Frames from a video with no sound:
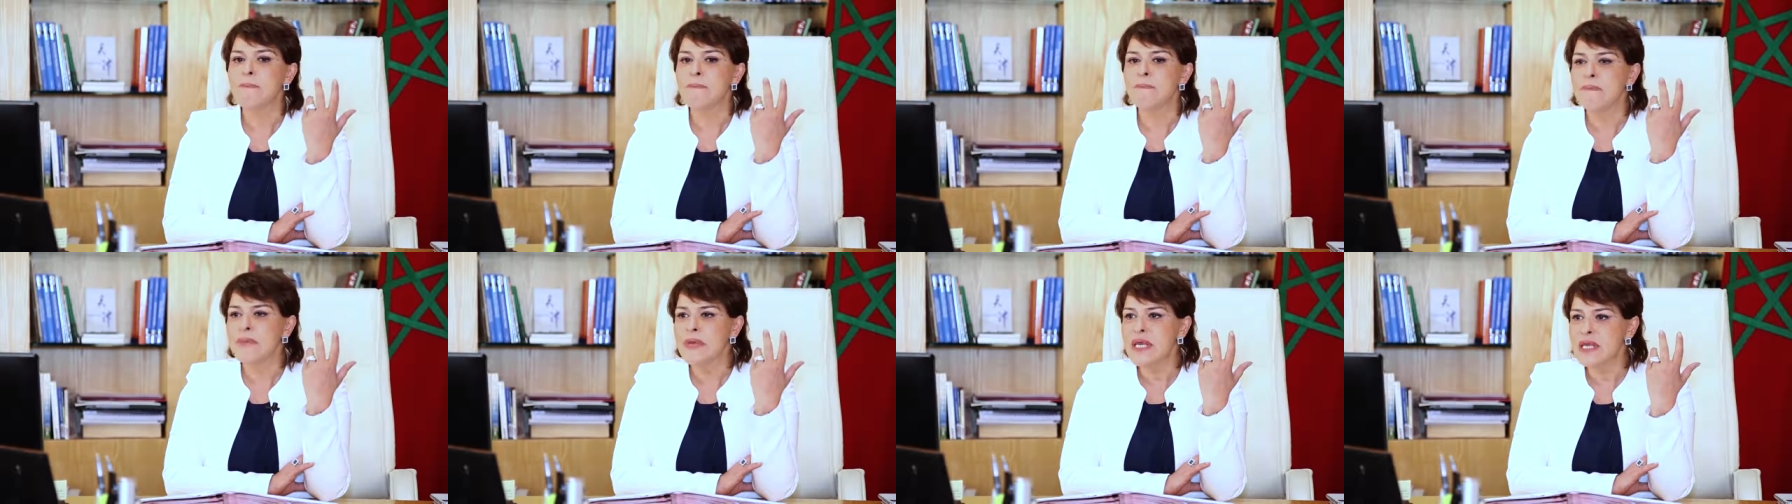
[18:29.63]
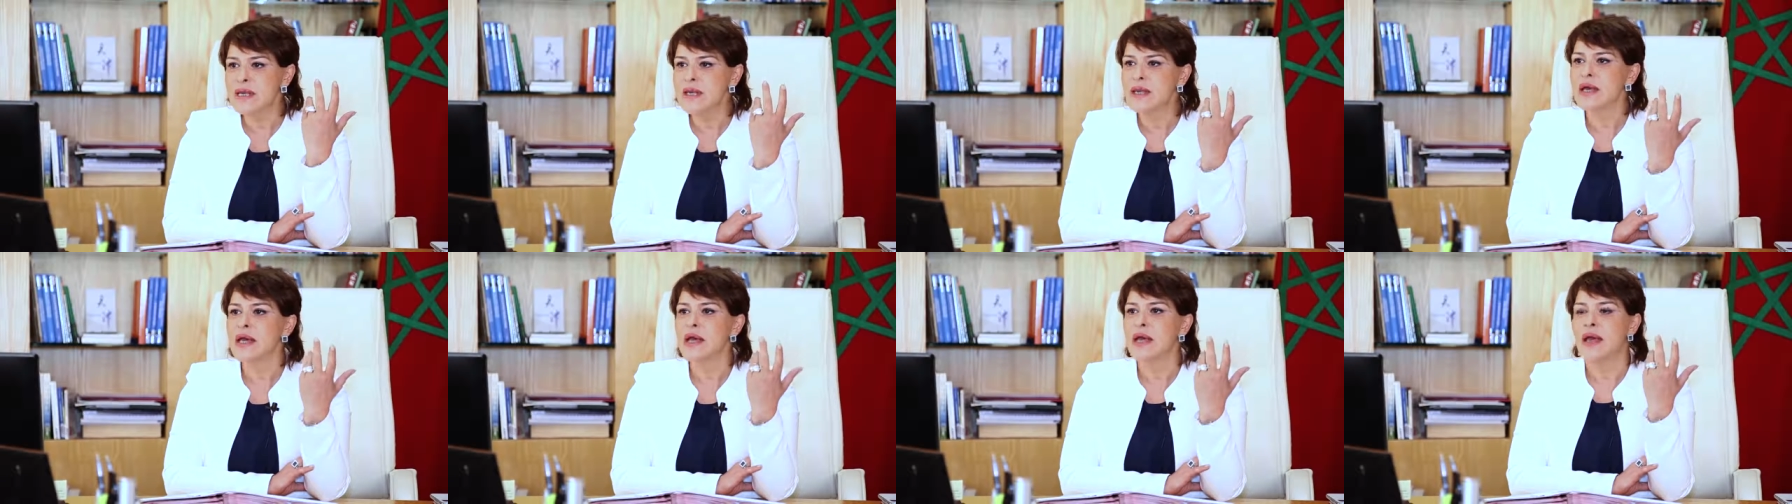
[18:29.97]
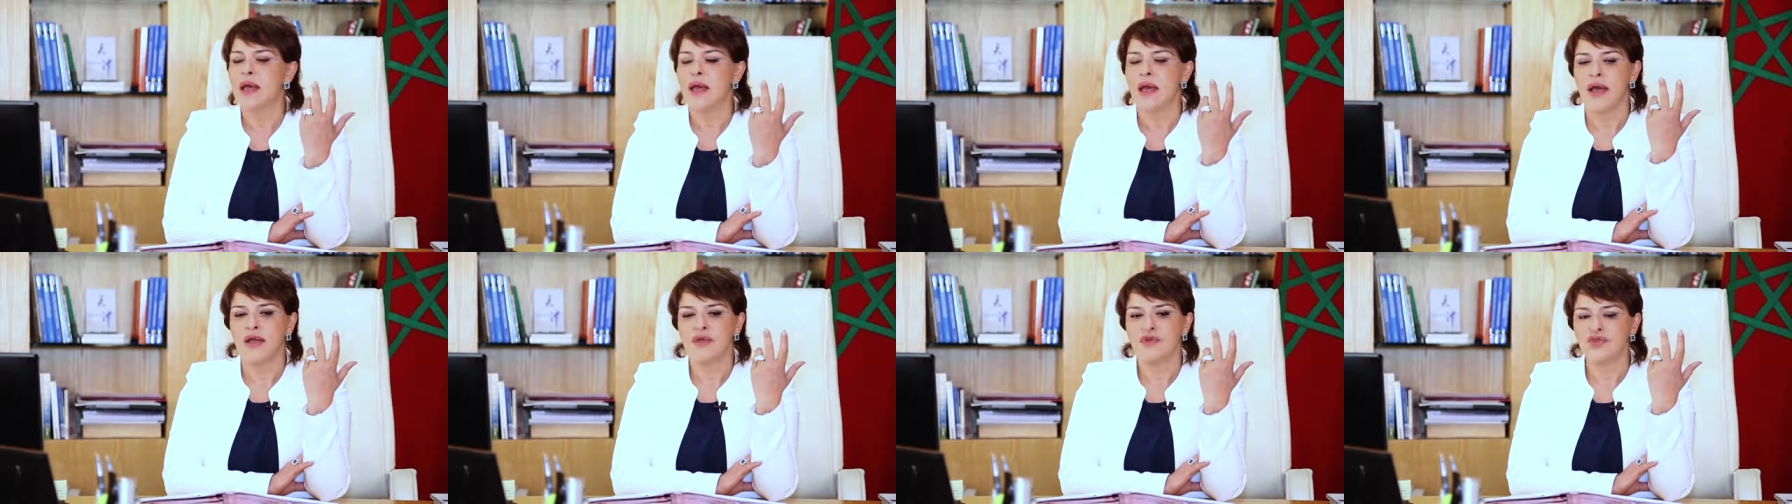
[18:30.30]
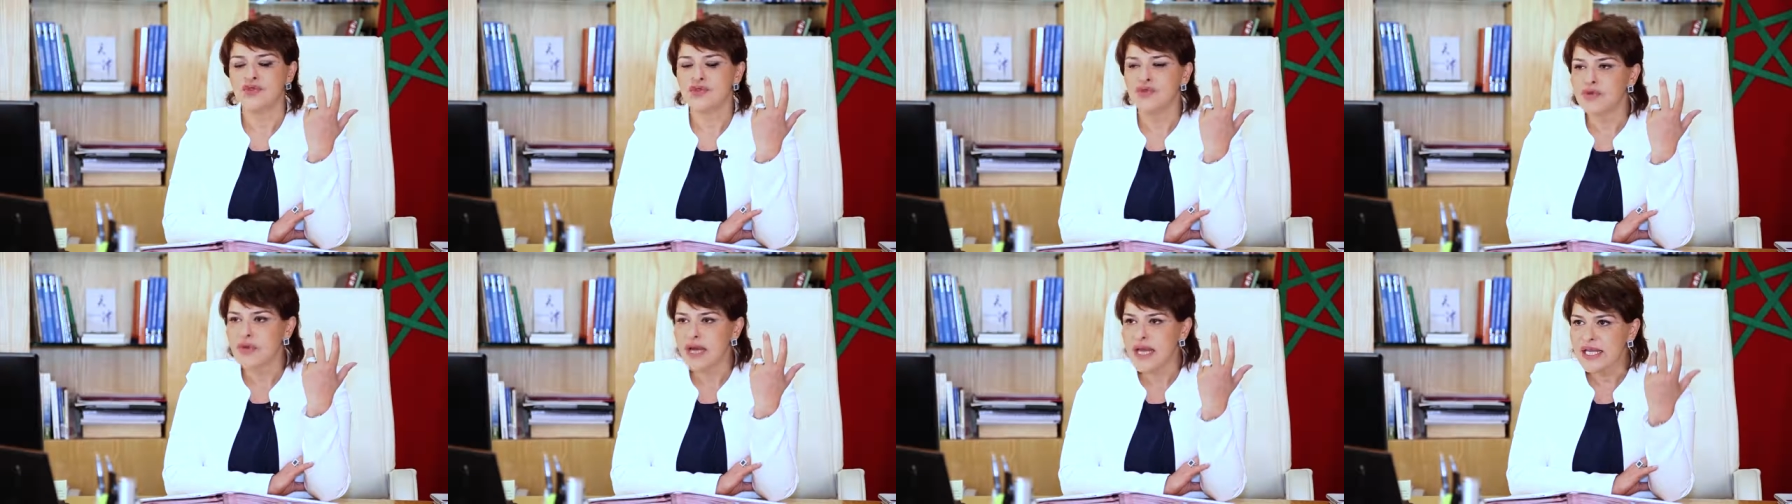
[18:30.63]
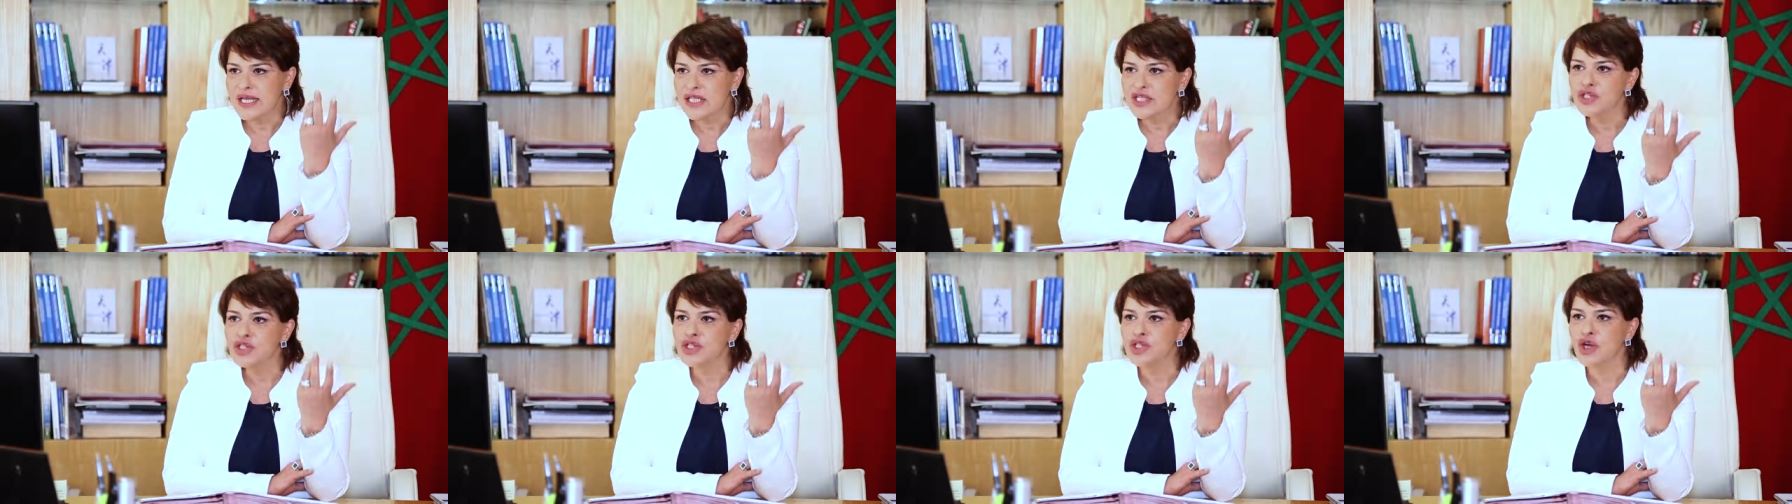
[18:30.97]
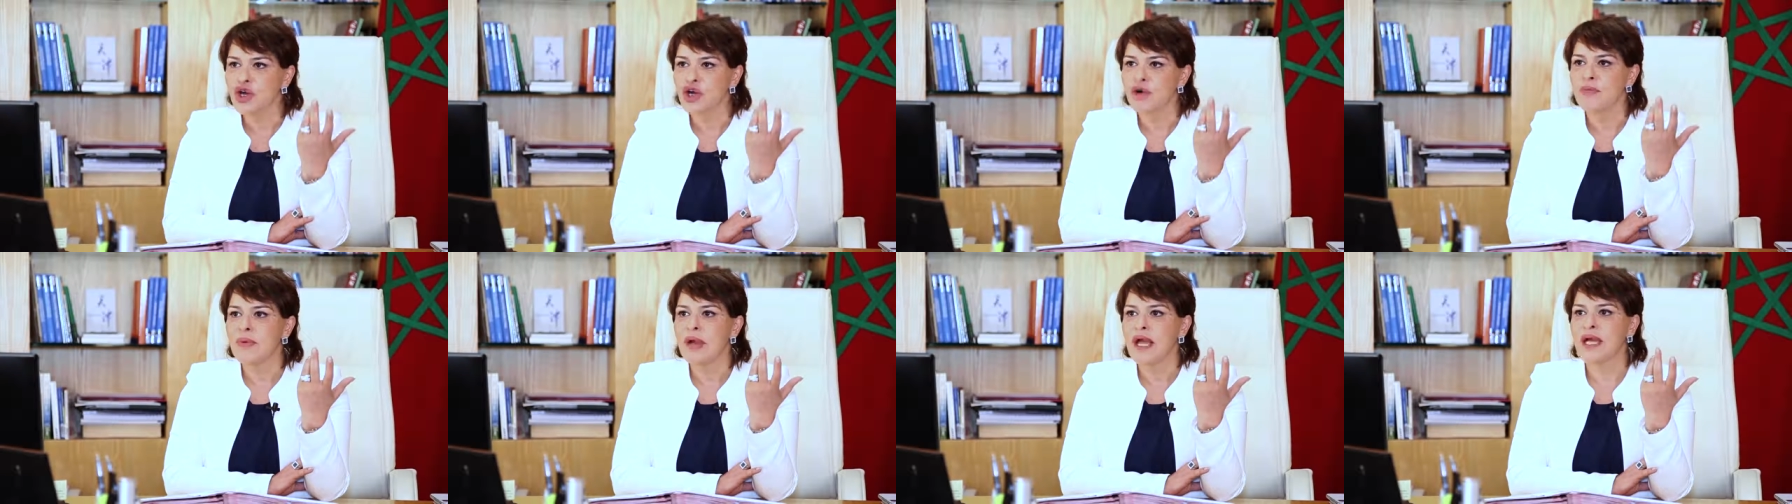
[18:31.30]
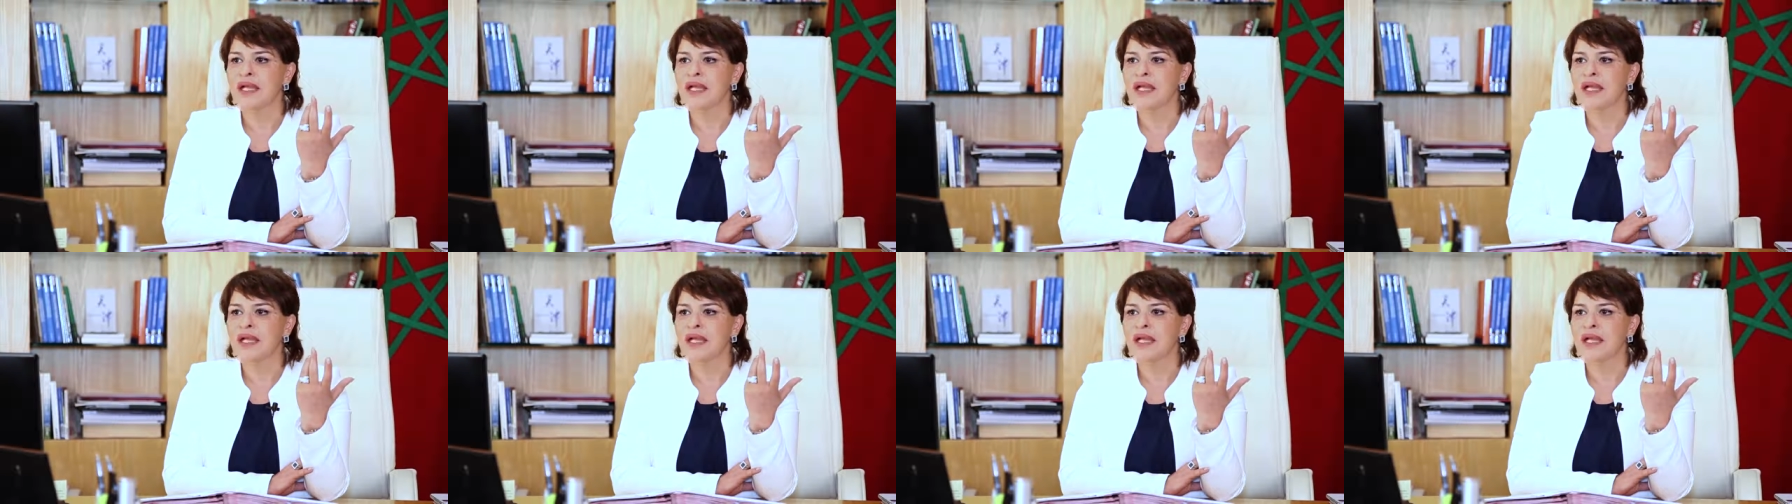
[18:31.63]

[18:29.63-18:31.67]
big and great job,